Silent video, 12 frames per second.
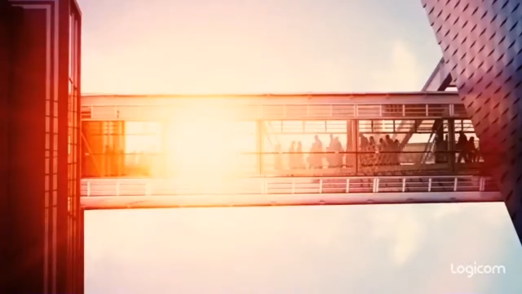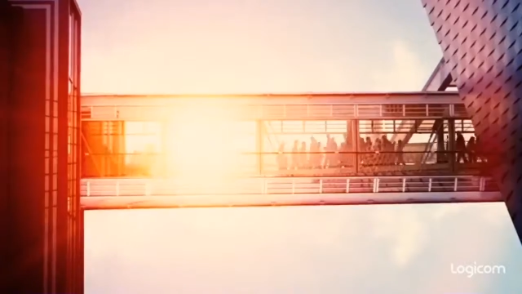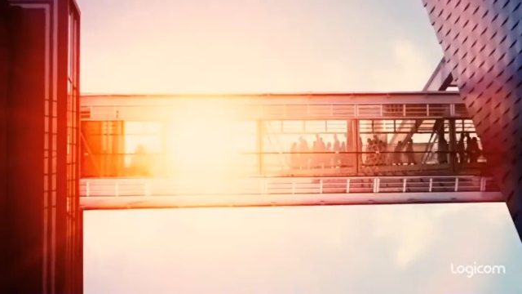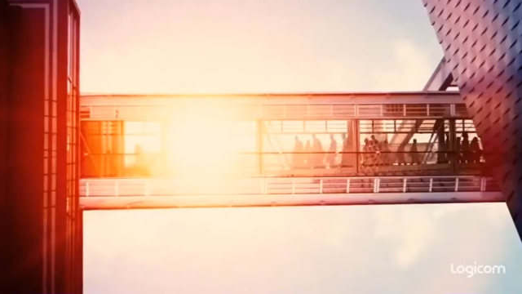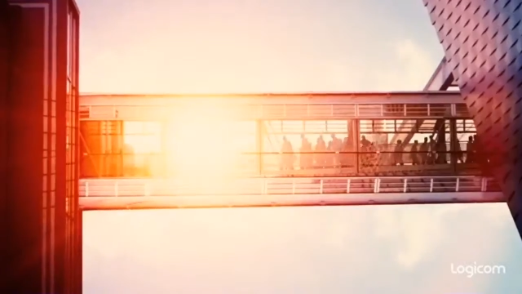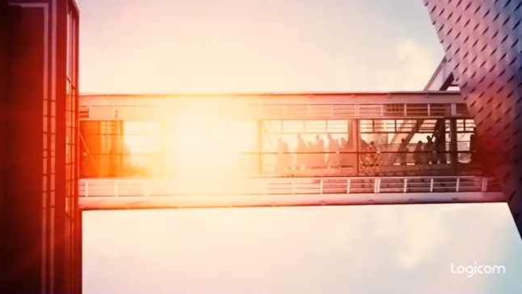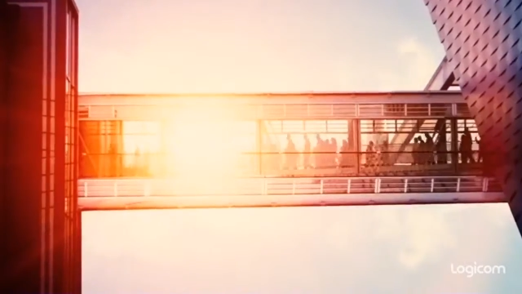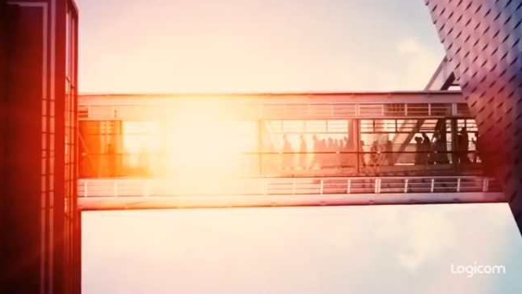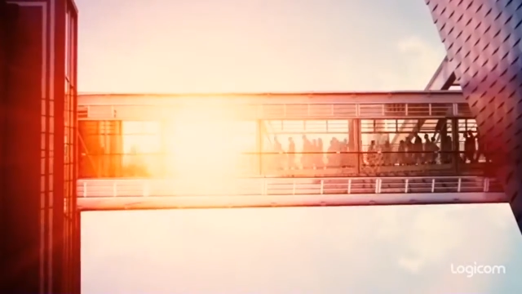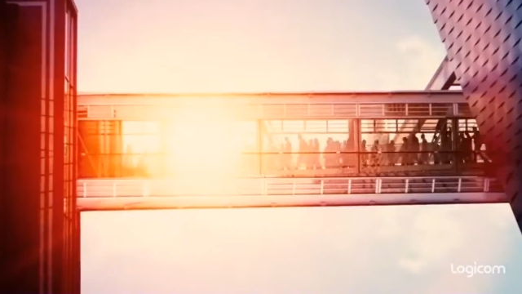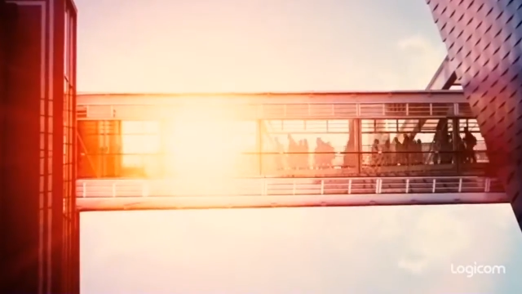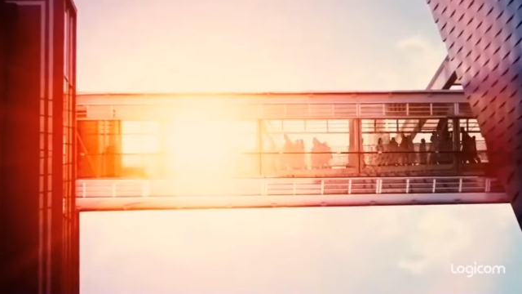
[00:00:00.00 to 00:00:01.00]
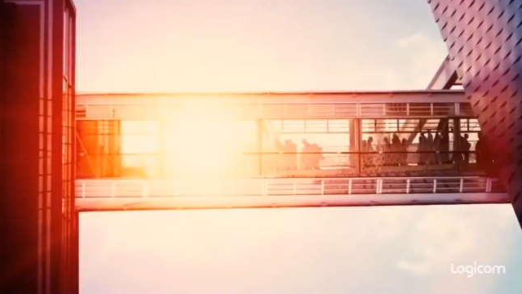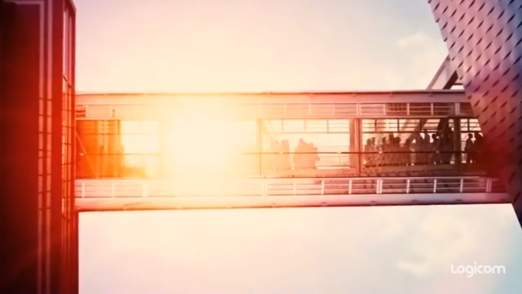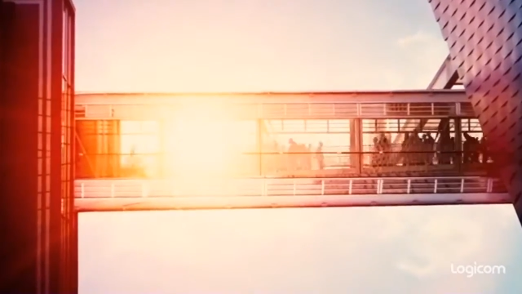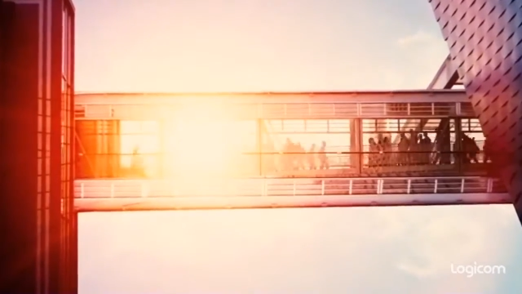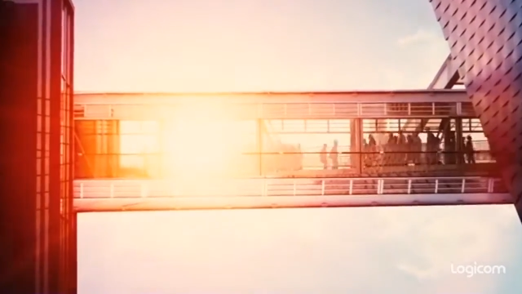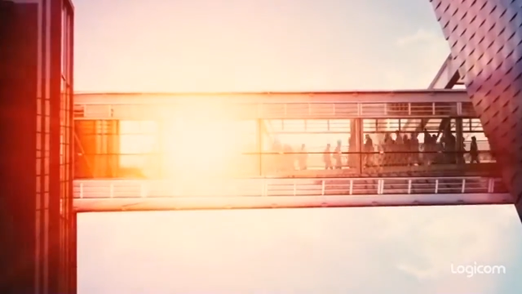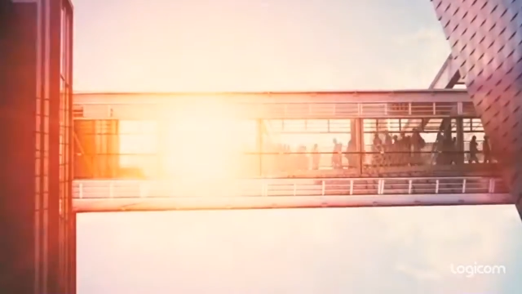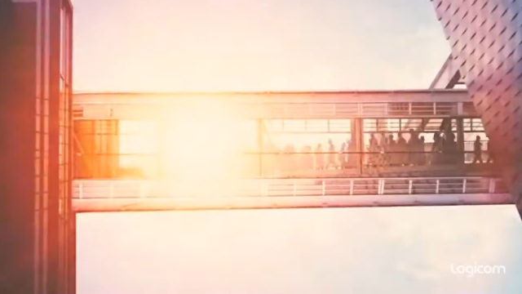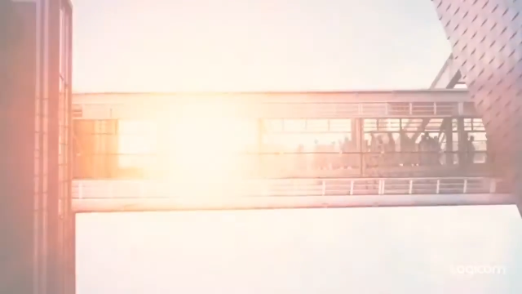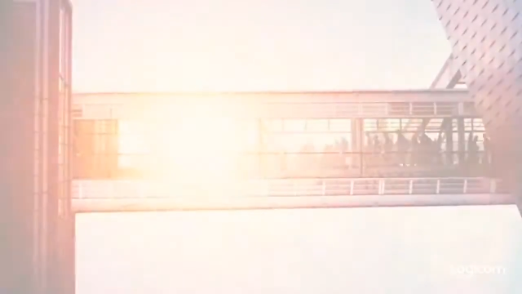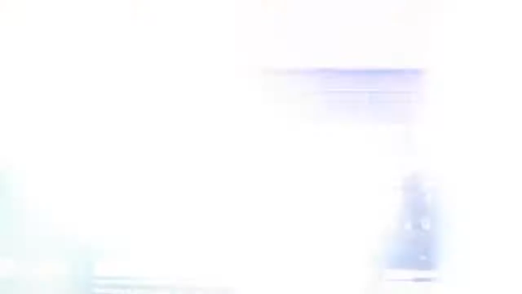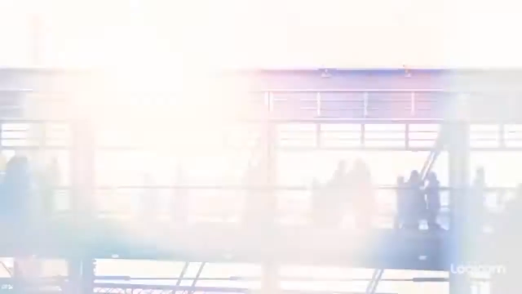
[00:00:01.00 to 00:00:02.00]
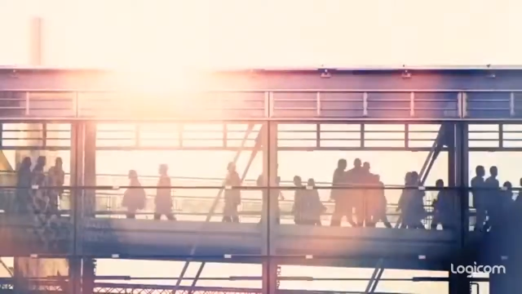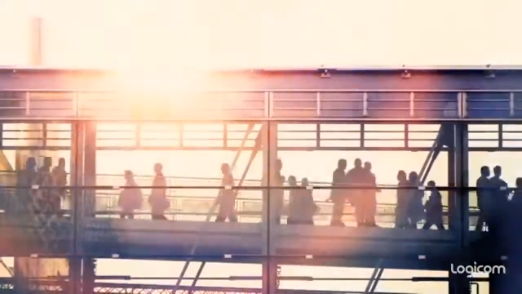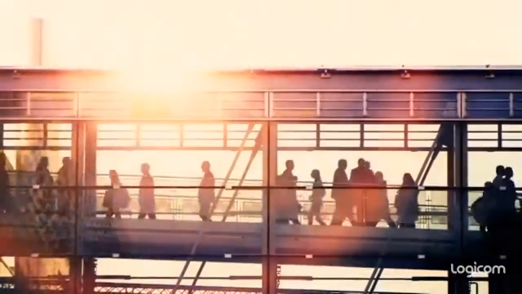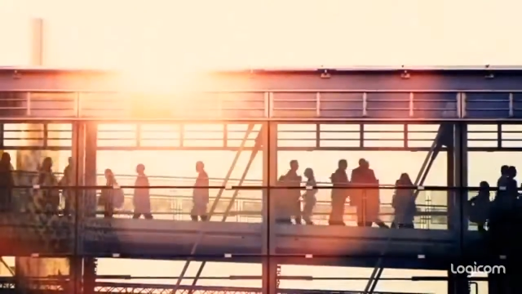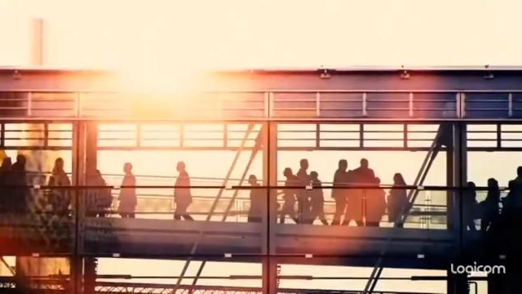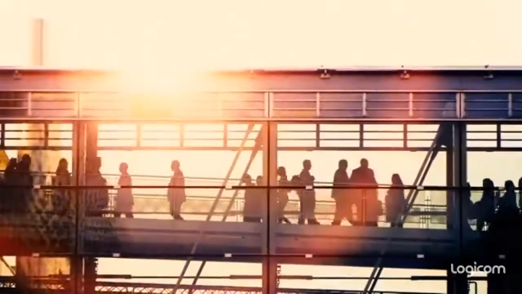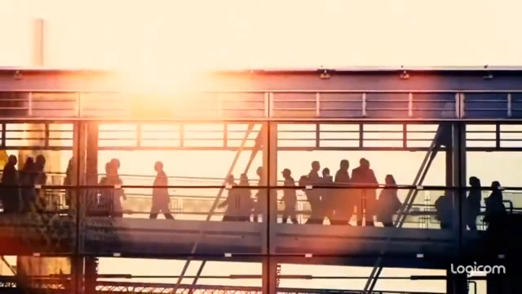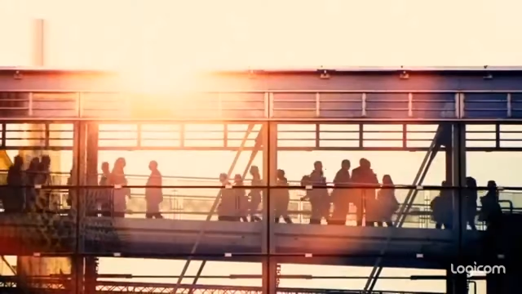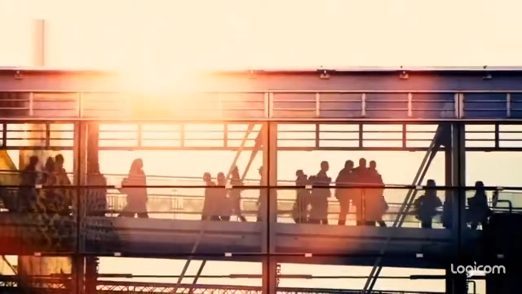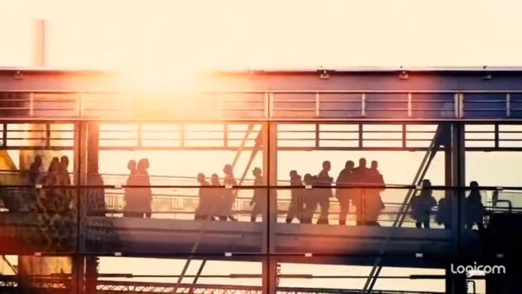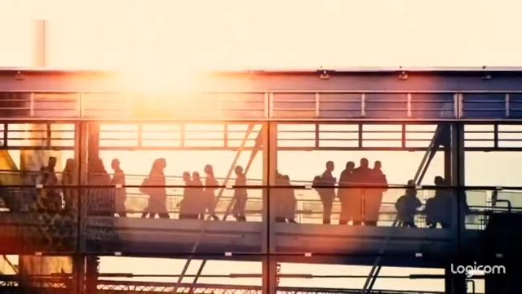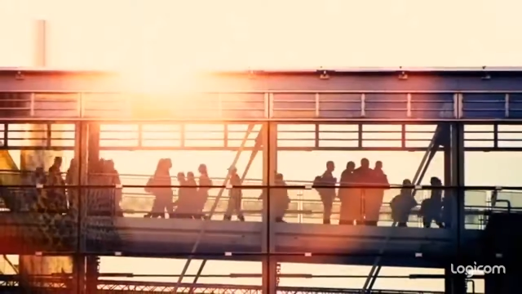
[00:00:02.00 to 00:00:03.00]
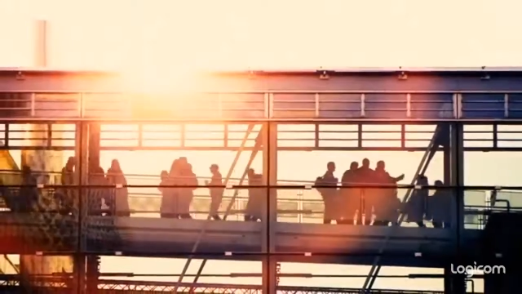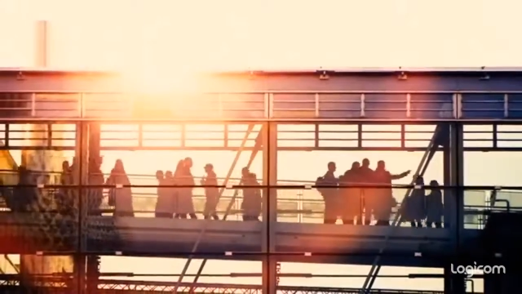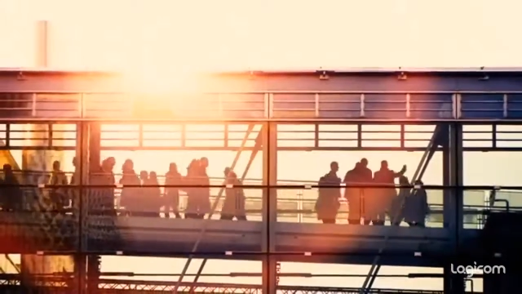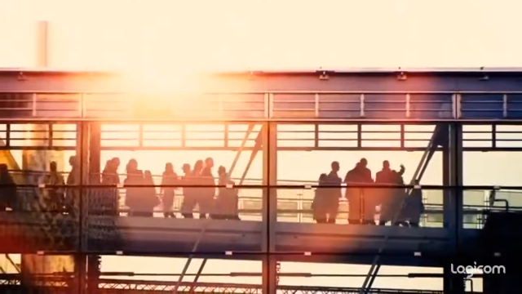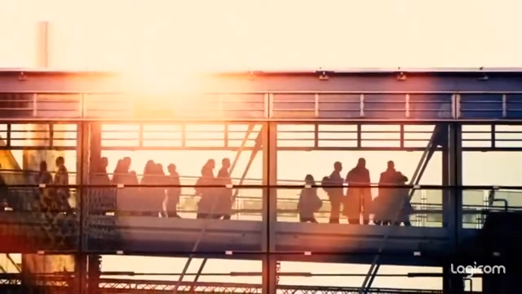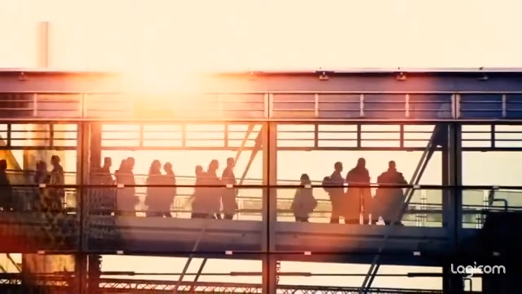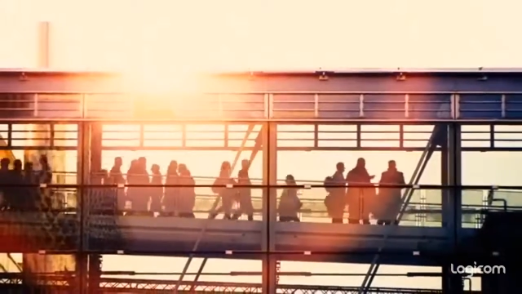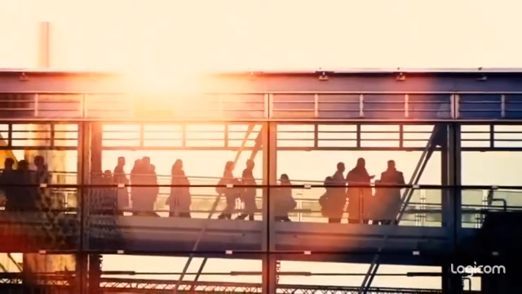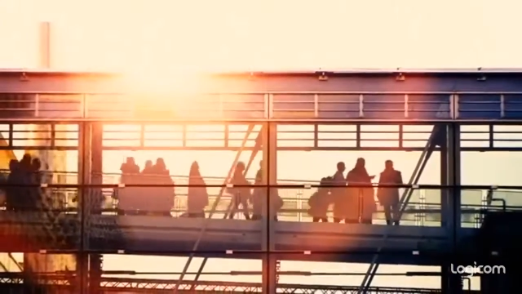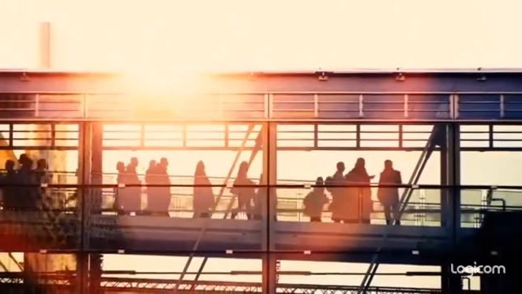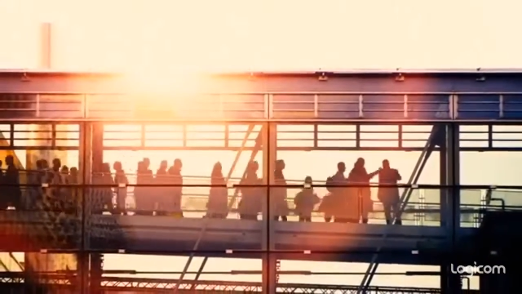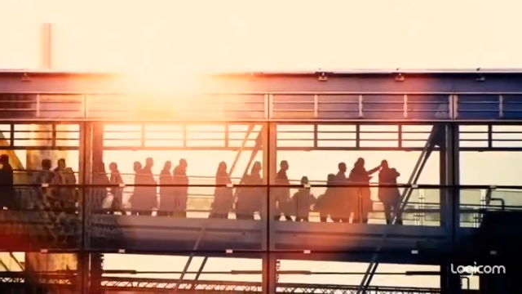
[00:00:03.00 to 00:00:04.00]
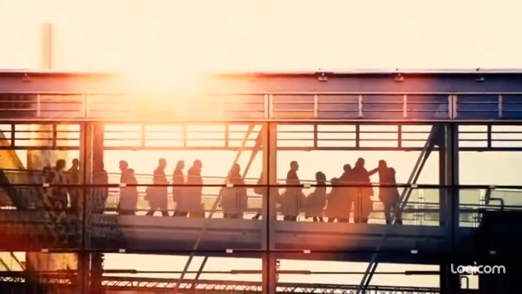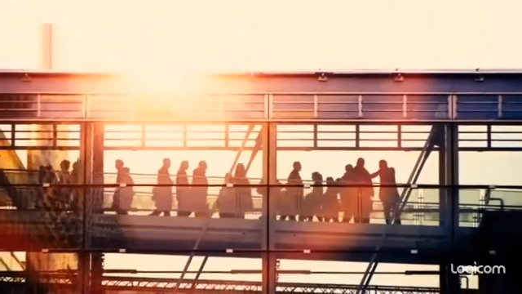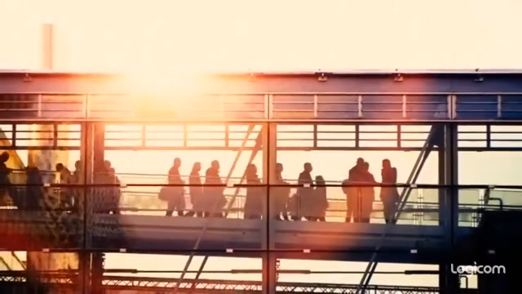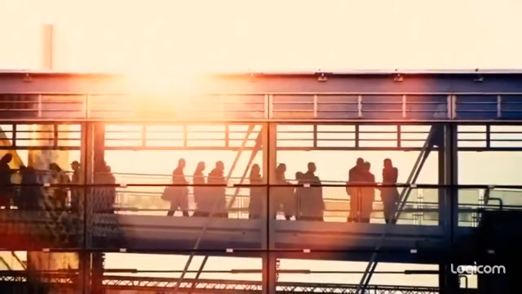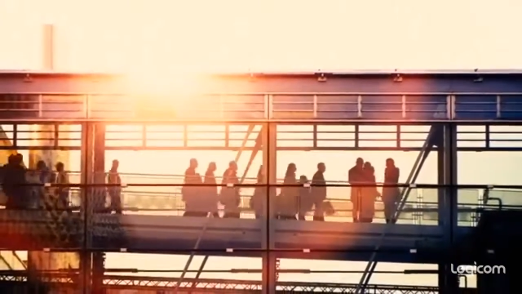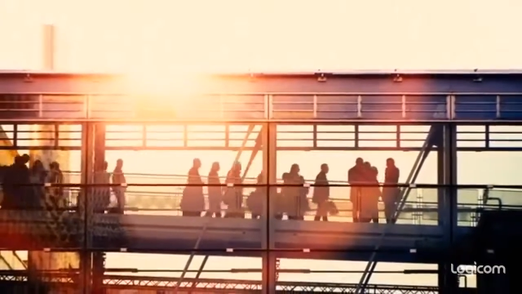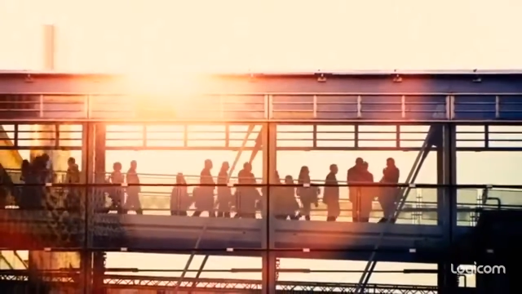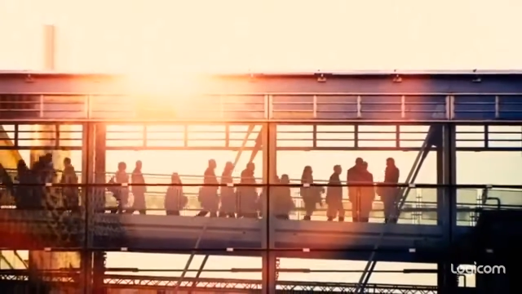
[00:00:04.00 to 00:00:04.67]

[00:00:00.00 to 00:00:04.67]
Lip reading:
No face is visible, so there are no lips to read.